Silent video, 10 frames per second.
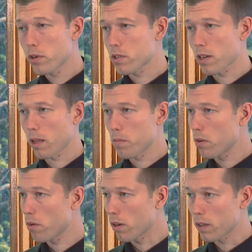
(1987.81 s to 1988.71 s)
pushed on them
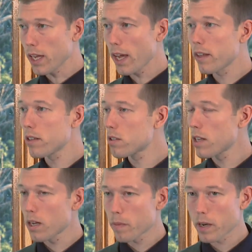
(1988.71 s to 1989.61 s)
too early and they just
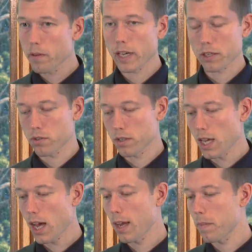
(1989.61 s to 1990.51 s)
needed a bit of extra
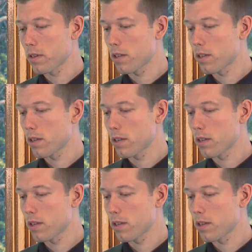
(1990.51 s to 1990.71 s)
time